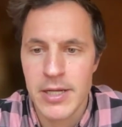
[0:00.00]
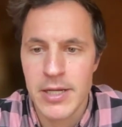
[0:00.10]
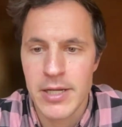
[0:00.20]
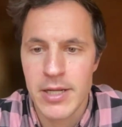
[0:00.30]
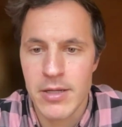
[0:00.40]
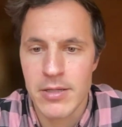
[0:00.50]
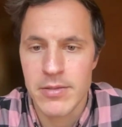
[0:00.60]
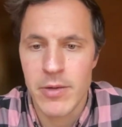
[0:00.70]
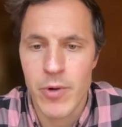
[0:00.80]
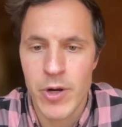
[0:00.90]
and
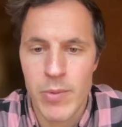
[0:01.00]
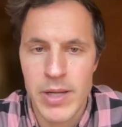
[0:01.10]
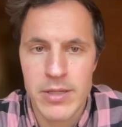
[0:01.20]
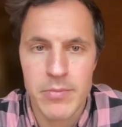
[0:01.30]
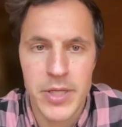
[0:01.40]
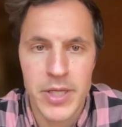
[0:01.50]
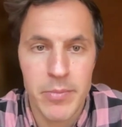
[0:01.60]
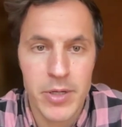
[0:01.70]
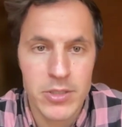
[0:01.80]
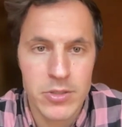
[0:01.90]
they recommended me
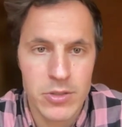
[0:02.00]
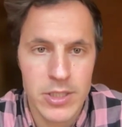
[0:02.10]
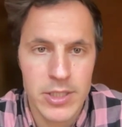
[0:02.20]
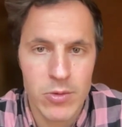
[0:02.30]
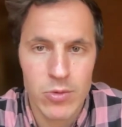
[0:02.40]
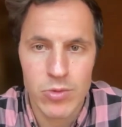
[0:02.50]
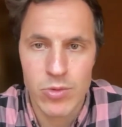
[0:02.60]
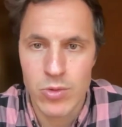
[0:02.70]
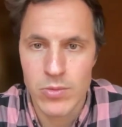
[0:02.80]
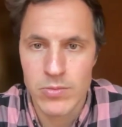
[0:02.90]
a person that I could
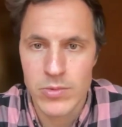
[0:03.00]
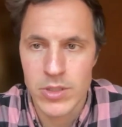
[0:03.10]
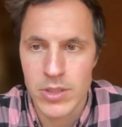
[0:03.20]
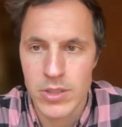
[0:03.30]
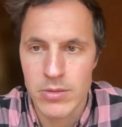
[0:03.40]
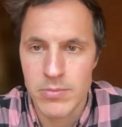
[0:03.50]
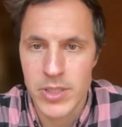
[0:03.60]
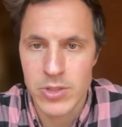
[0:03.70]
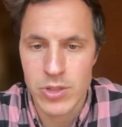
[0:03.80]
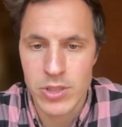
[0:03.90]
do the
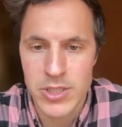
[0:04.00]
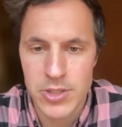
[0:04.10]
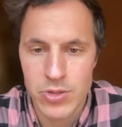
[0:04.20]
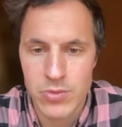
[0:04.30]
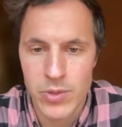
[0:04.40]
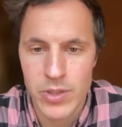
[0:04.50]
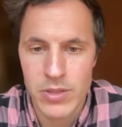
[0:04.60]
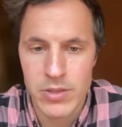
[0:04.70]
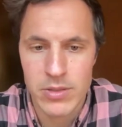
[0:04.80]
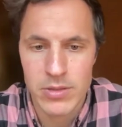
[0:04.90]
personal session
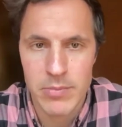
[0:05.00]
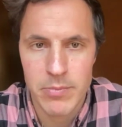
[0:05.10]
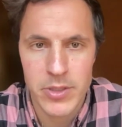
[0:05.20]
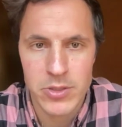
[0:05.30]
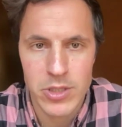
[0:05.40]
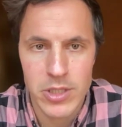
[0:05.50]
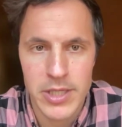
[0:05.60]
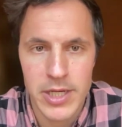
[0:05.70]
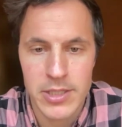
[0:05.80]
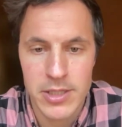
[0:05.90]
with that person.
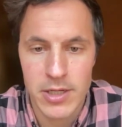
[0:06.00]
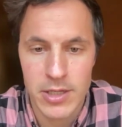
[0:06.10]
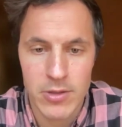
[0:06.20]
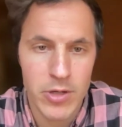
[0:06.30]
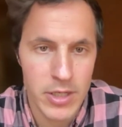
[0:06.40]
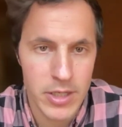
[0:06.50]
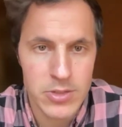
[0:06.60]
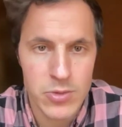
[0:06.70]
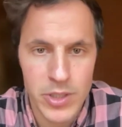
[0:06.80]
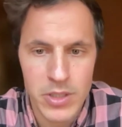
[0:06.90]
And then I said like, okay,
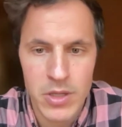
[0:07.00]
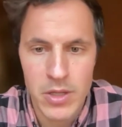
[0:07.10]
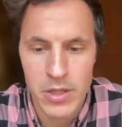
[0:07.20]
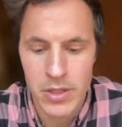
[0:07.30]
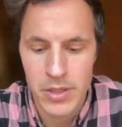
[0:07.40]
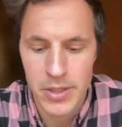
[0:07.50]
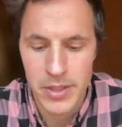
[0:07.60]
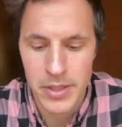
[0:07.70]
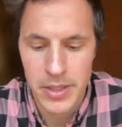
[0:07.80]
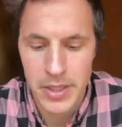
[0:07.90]
let's do it.
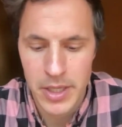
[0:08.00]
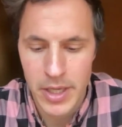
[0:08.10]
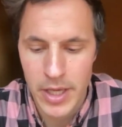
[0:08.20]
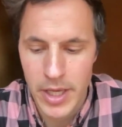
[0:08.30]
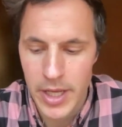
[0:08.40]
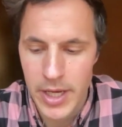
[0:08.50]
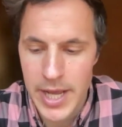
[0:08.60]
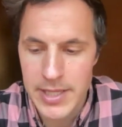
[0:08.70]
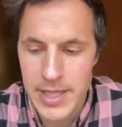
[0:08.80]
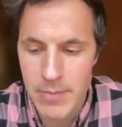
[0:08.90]
And
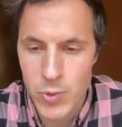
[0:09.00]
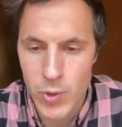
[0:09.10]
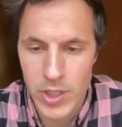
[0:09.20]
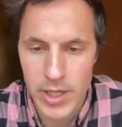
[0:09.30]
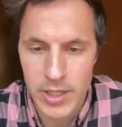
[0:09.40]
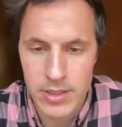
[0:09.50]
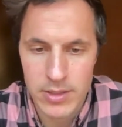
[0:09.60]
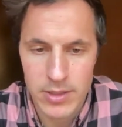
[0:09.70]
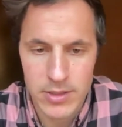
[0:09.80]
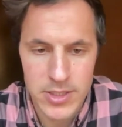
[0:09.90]
I end up doing like
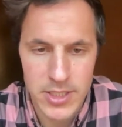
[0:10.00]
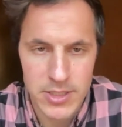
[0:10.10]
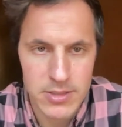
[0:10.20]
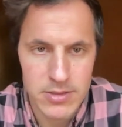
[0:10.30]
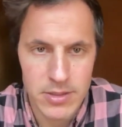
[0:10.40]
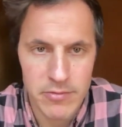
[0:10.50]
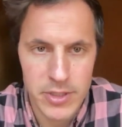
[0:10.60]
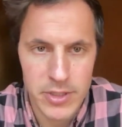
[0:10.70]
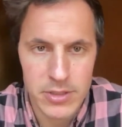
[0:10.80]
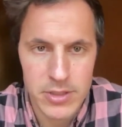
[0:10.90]
6
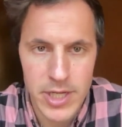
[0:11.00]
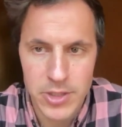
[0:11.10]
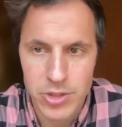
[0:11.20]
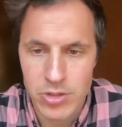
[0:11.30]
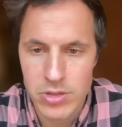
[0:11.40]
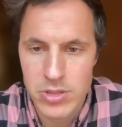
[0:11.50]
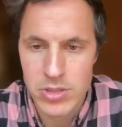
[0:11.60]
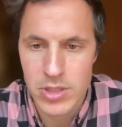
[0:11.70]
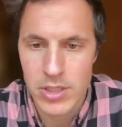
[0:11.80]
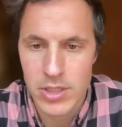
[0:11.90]
different
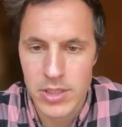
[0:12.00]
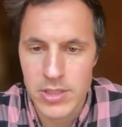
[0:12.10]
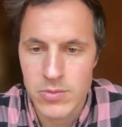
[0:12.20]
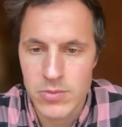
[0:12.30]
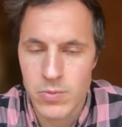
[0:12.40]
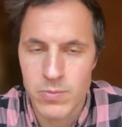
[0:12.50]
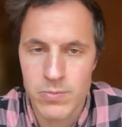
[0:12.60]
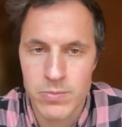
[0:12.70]
sessions, and this